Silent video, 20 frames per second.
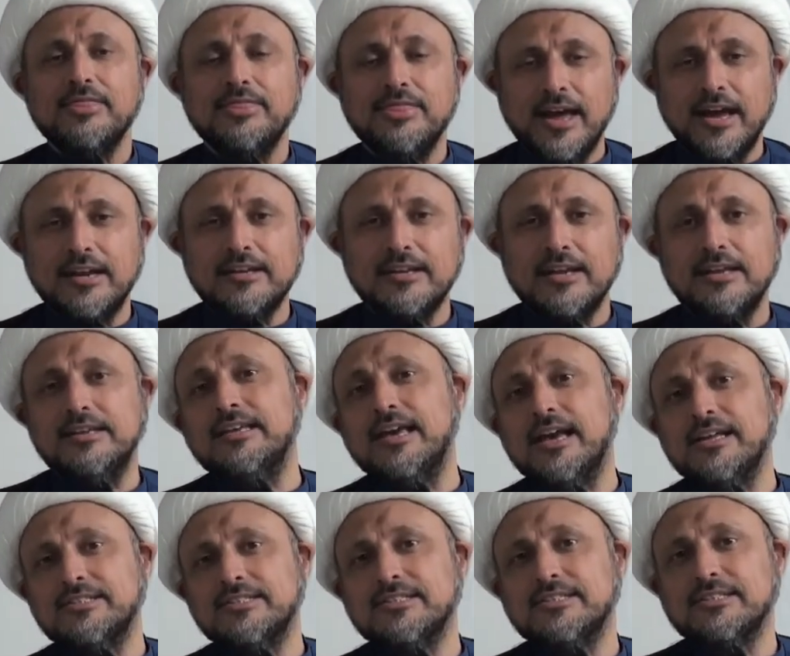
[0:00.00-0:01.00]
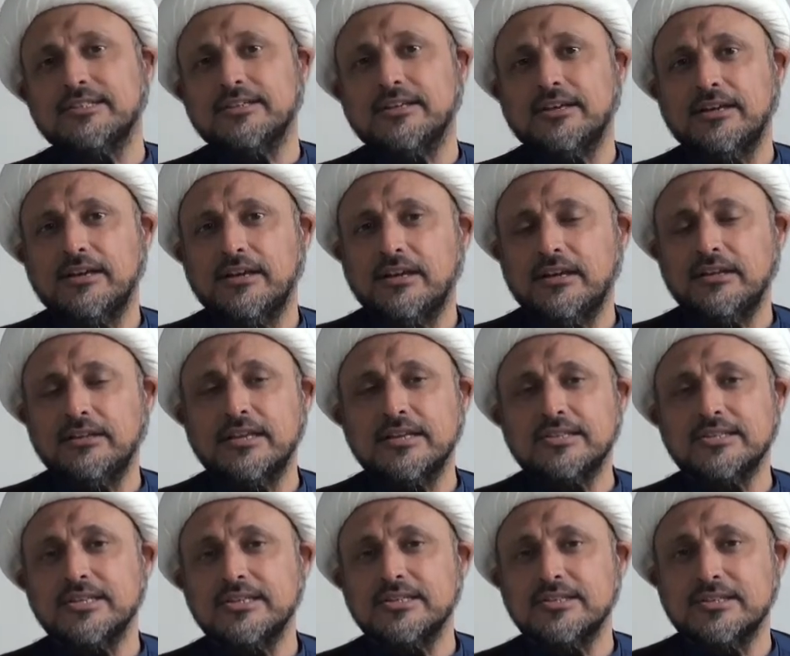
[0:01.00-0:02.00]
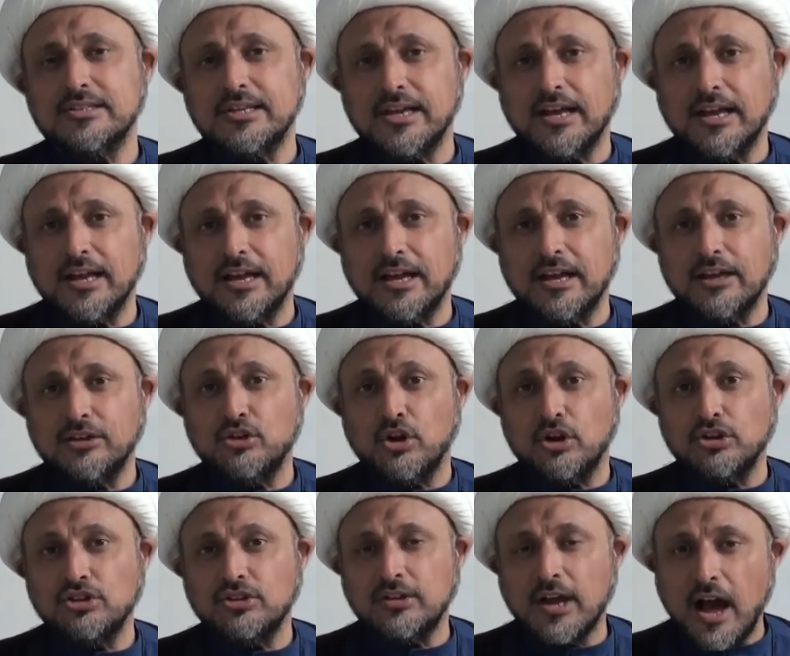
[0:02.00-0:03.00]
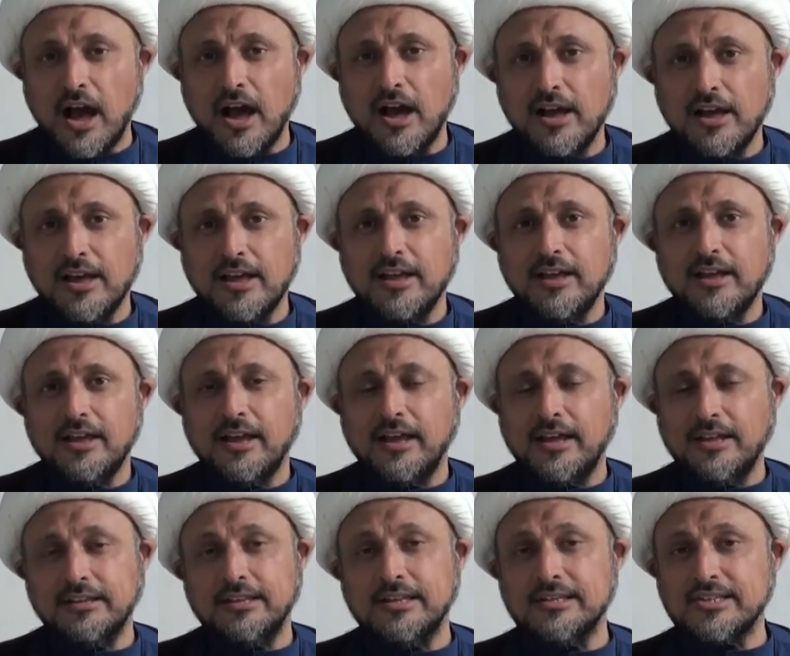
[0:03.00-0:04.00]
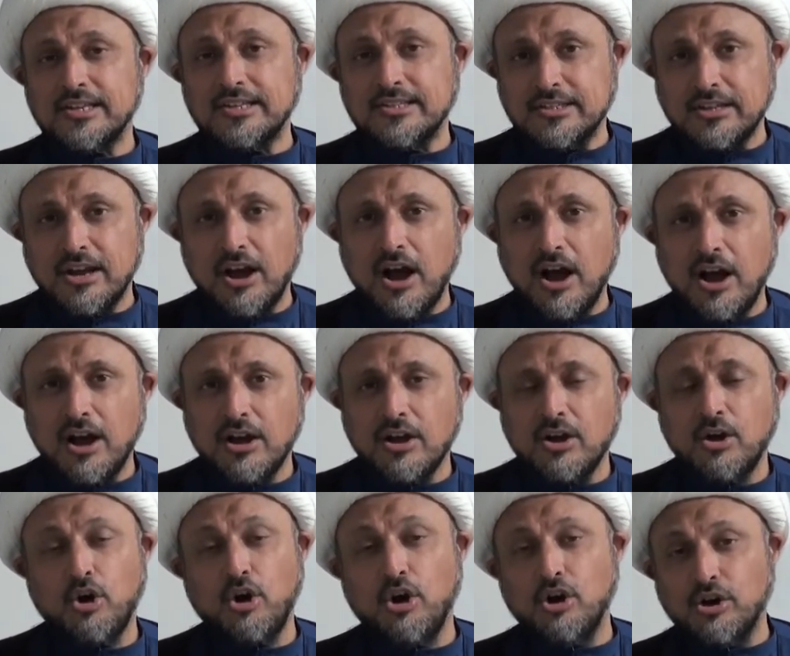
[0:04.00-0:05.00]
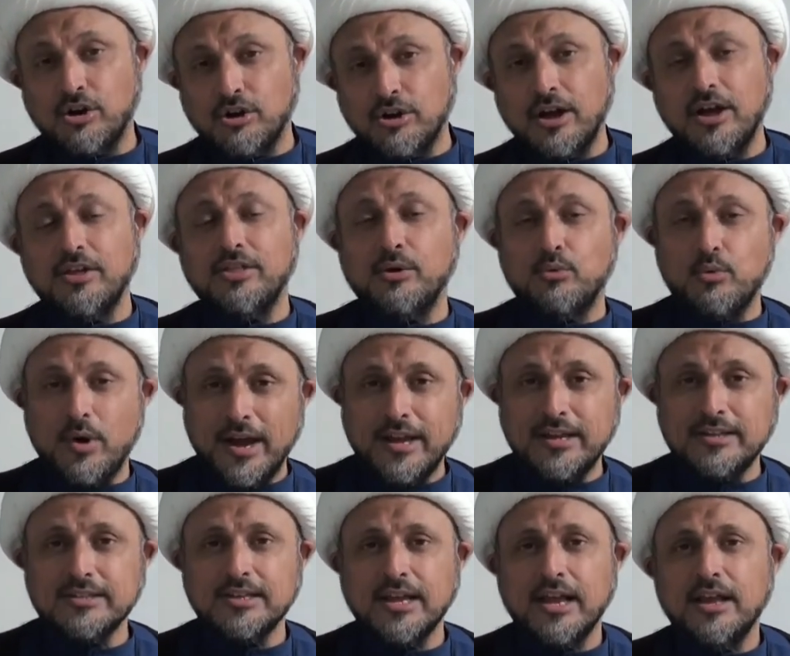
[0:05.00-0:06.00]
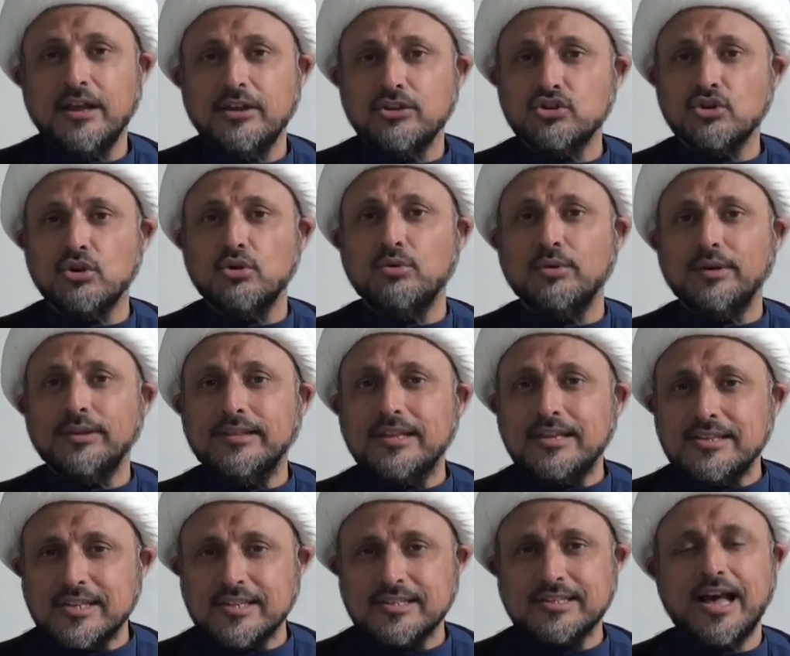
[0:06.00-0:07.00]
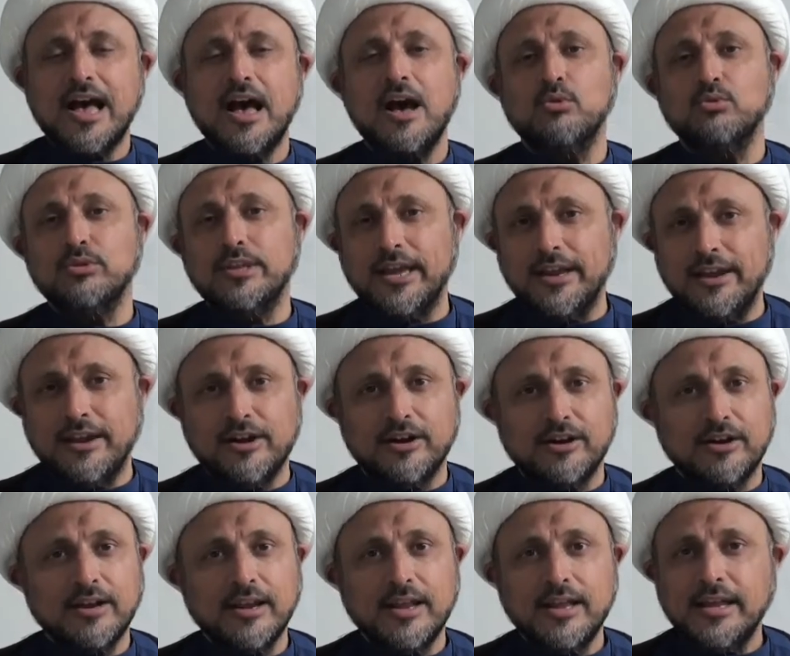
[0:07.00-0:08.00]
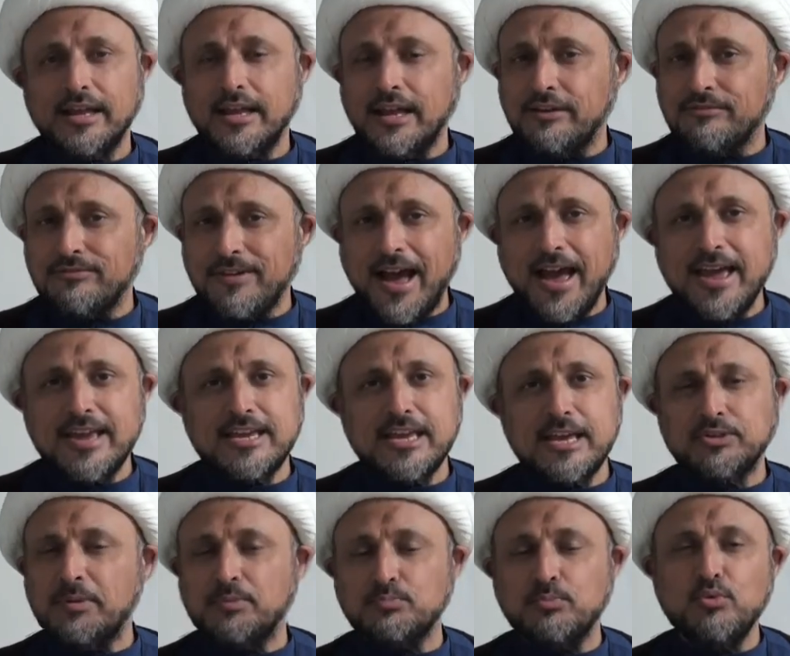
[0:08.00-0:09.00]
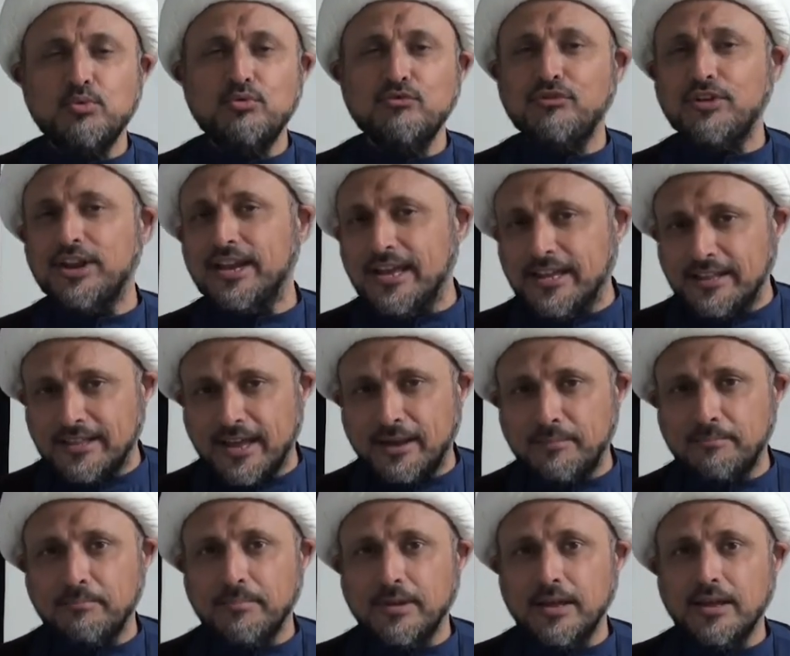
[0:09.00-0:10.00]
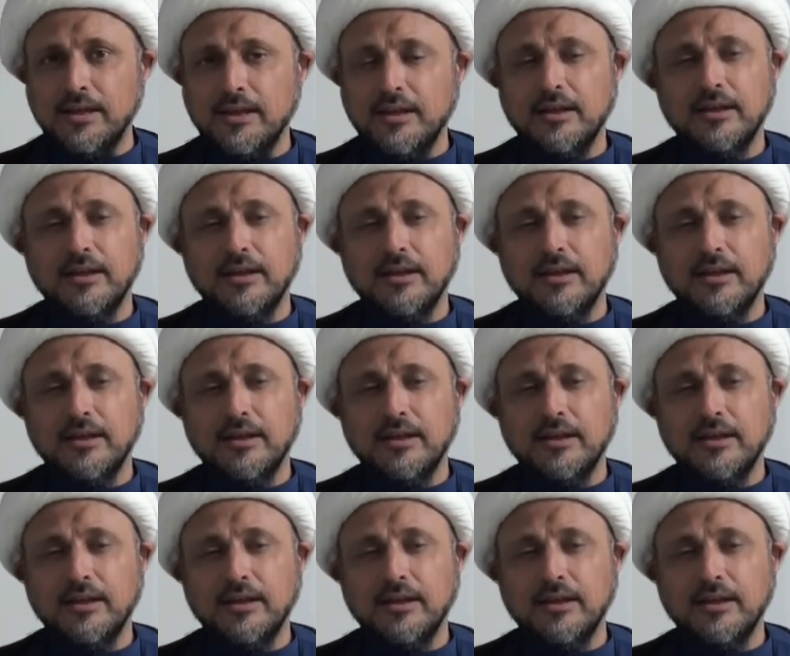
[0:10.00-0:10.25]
that yes, this is not ta and this is ya or otherwise. So this is how they learn. If I keep spoon feeding them